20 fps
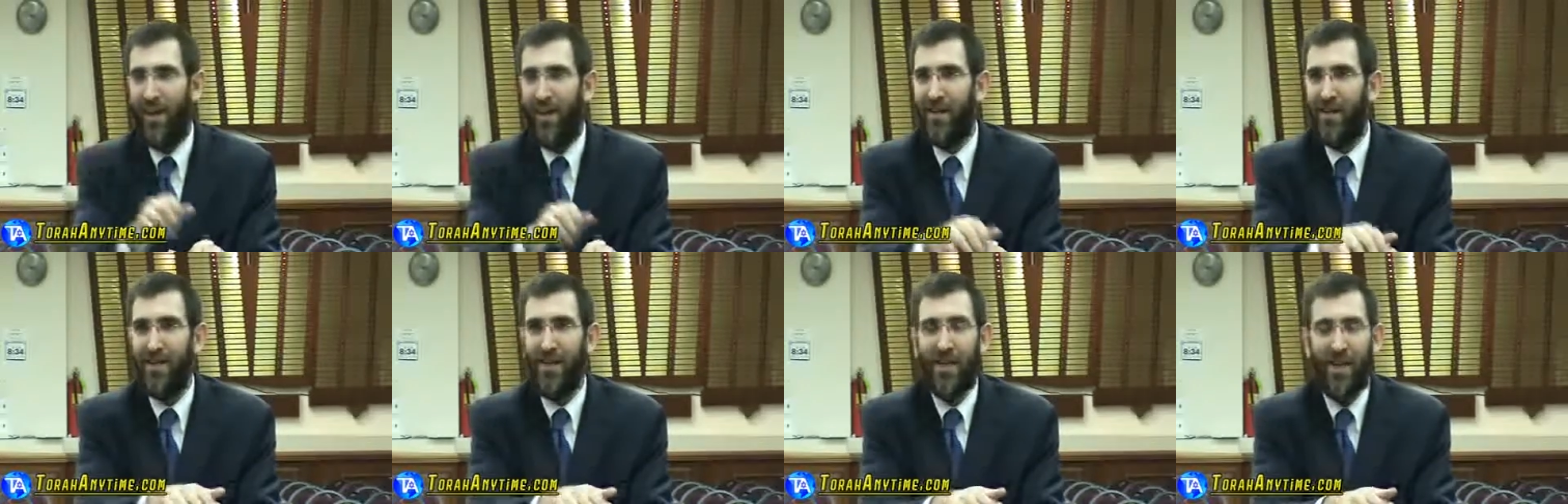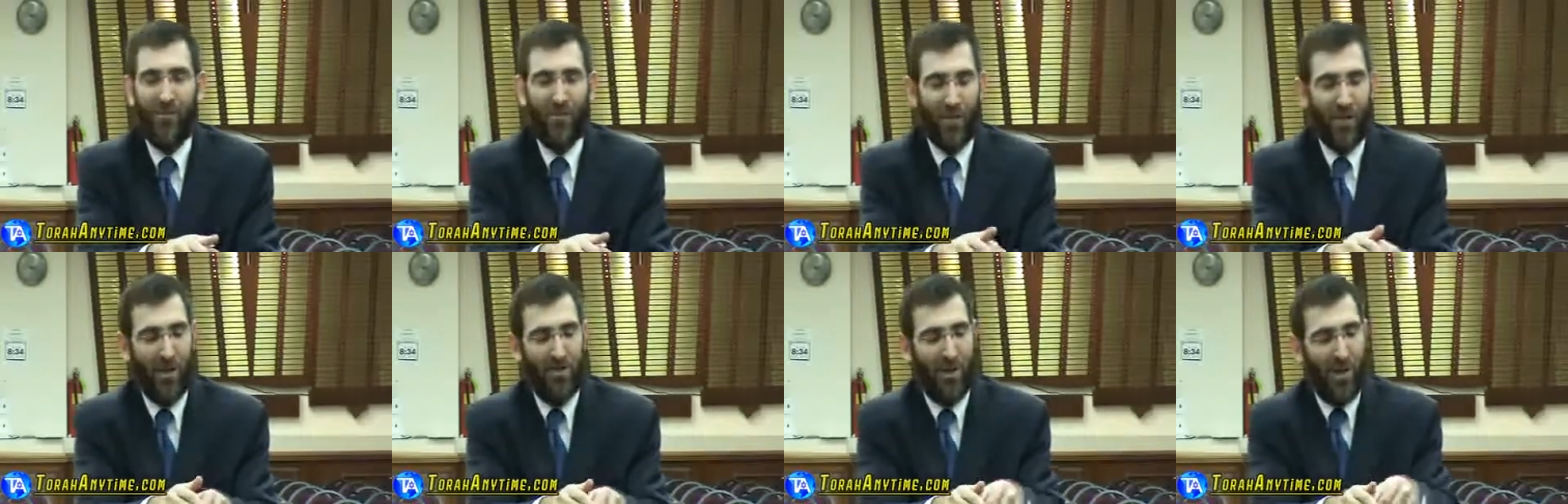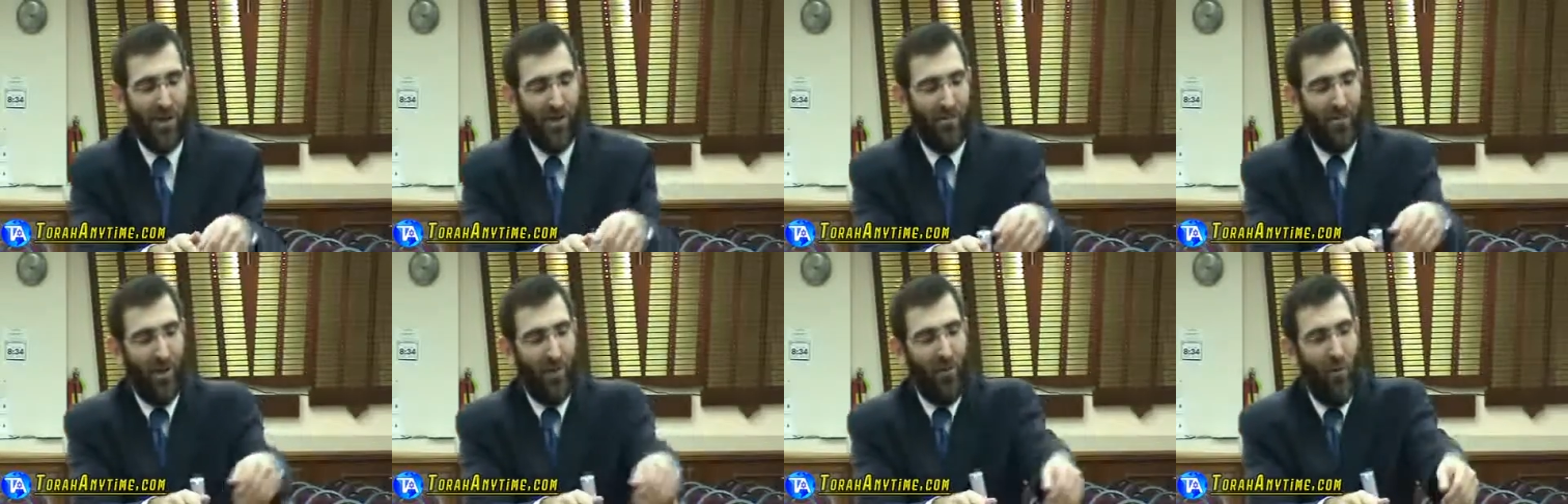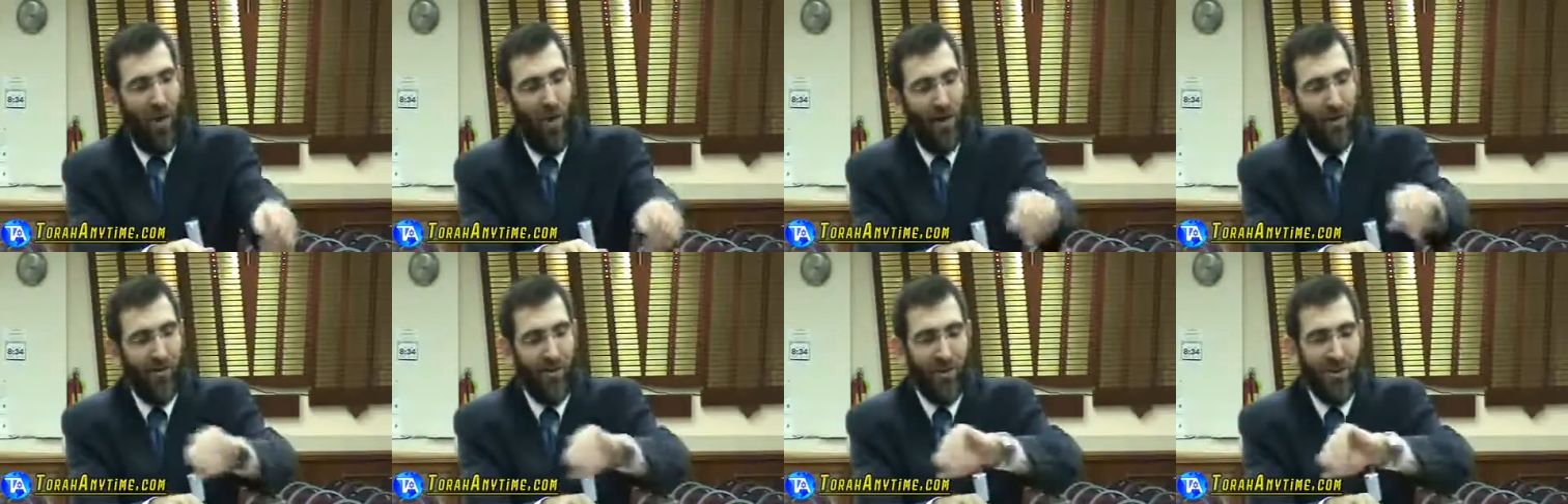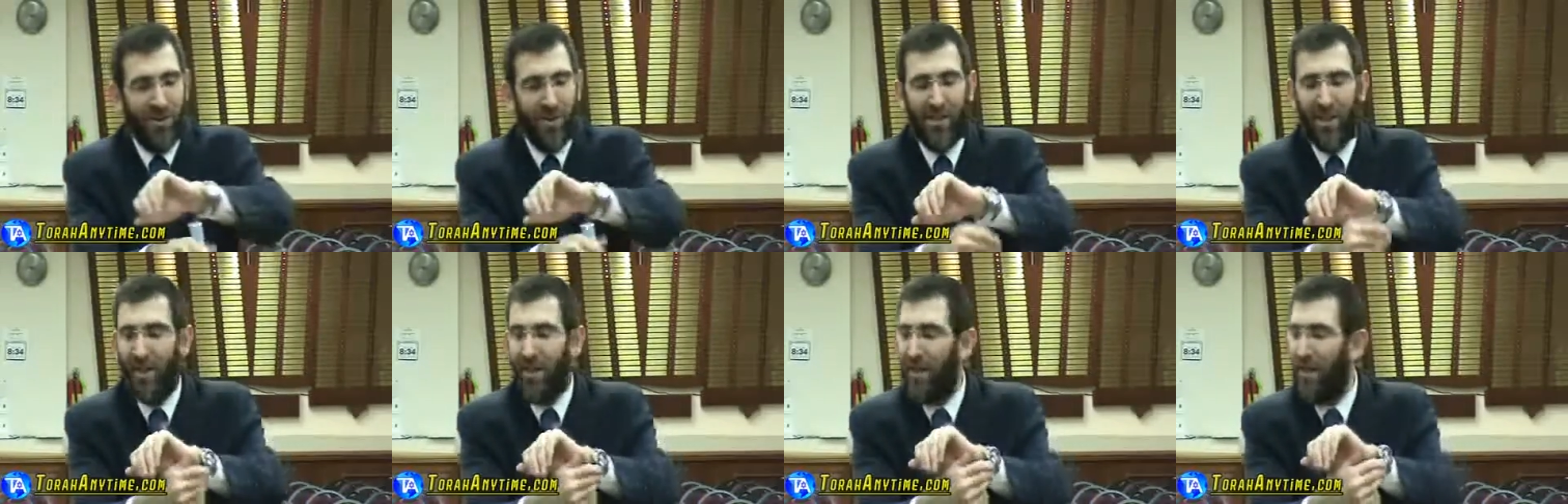And instead, I'm looking at my, my watch, and
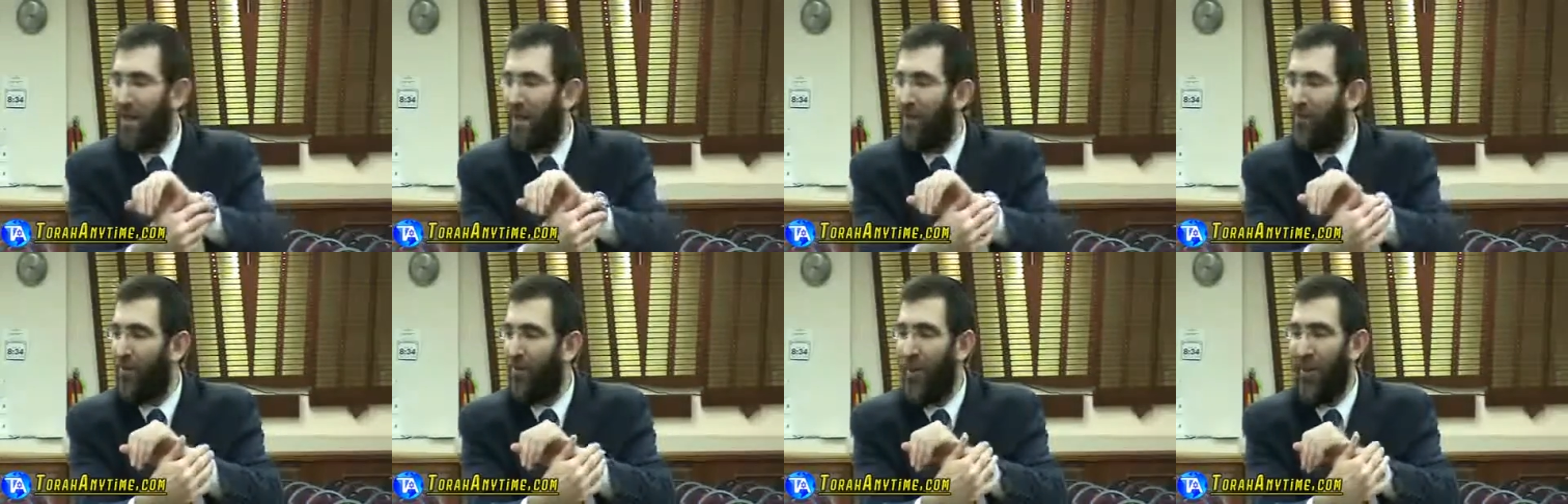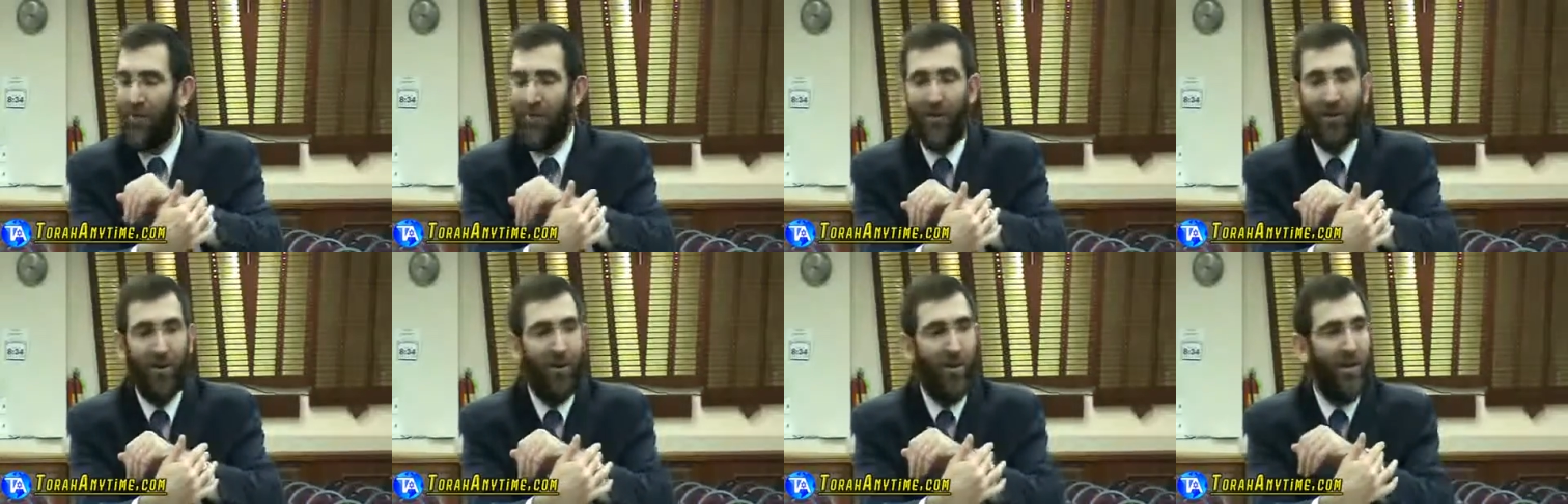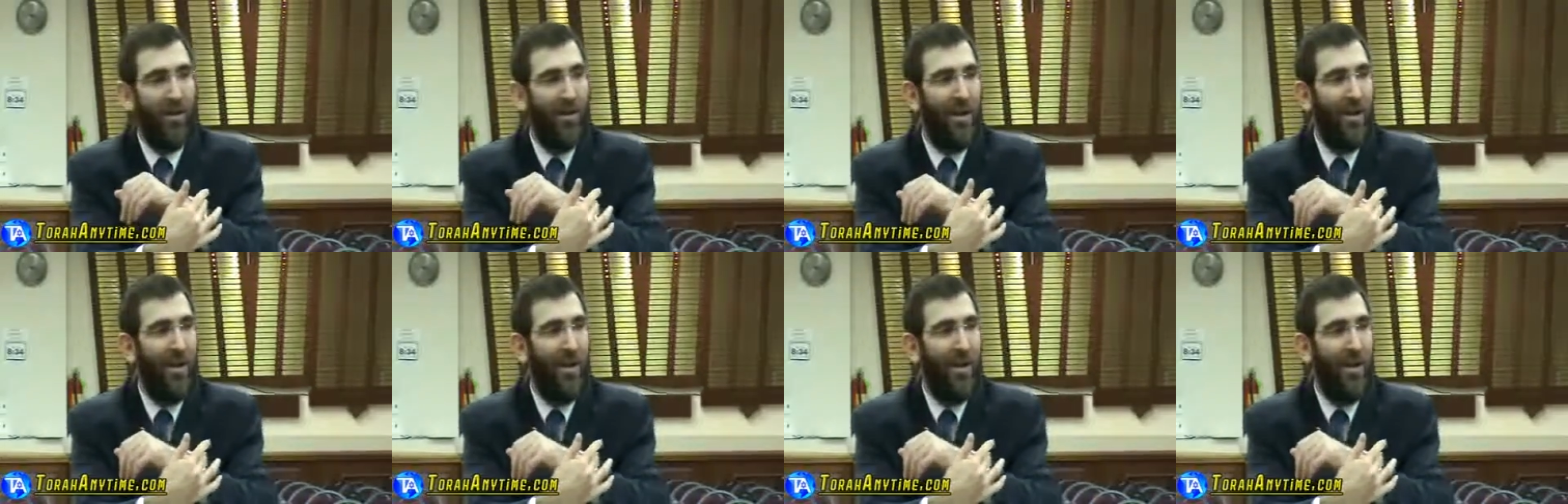this is like taking forever.